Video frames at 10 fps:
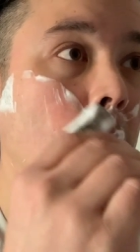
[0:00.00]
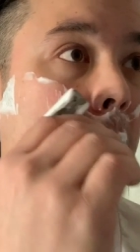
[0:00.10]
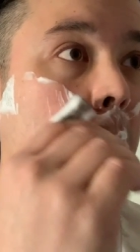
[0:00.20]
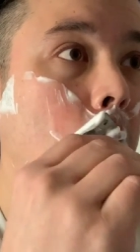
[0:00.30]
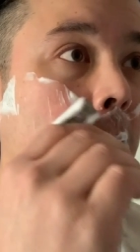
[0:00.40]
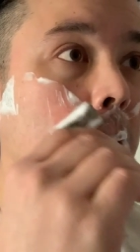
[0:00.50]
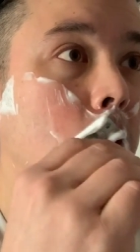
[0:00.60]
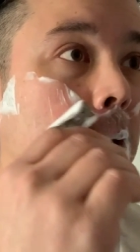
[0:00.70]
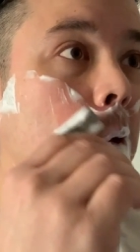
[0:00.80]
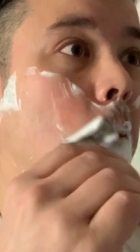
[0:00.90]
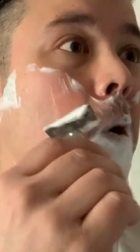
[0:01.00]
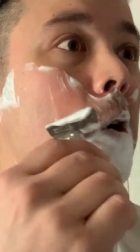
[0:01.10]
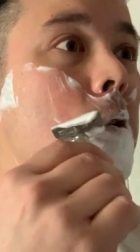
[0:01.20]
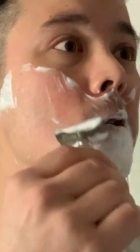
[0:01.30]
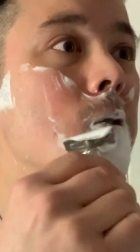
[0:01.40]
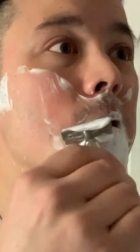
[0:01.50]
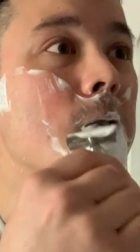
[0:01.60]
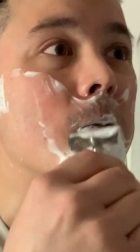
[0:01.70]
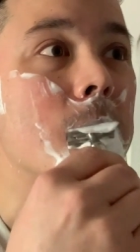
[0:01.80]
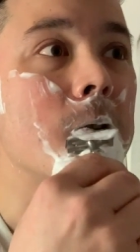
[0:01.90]
Countdown to Oahu
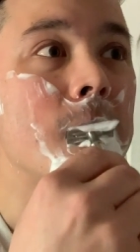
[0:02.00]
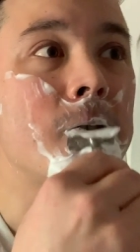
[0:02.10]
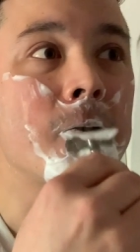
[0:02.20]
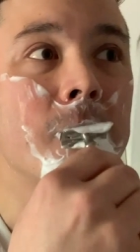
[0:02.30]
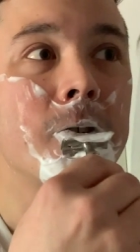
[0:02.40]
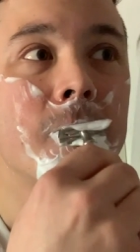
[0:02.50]
is real.